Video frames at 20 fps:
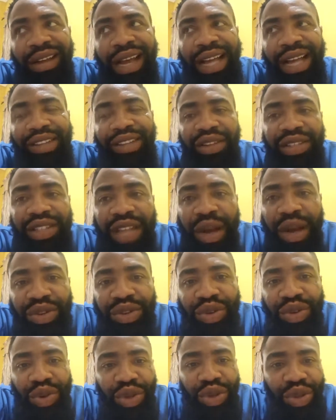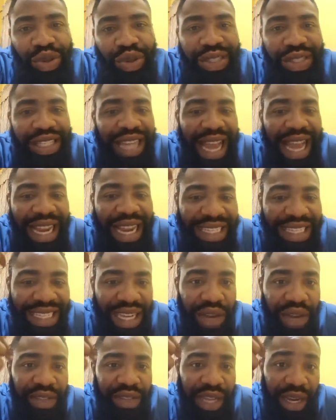I just knew I was going to use the
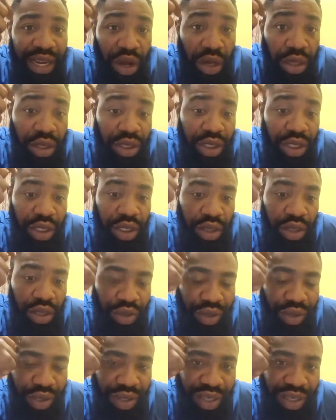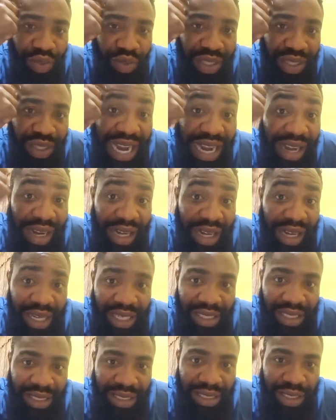idea of psychology, you know, what I
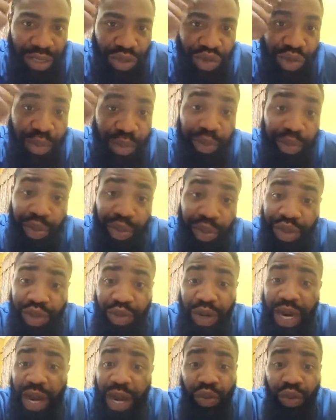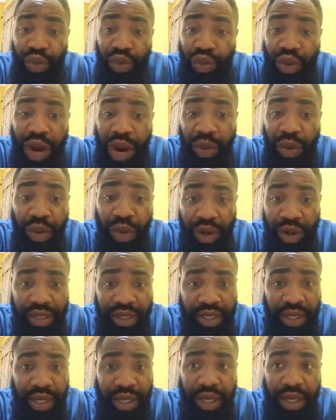learned to boost who I
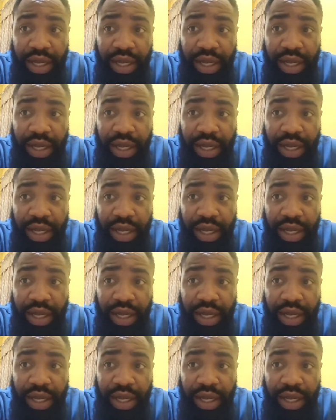was.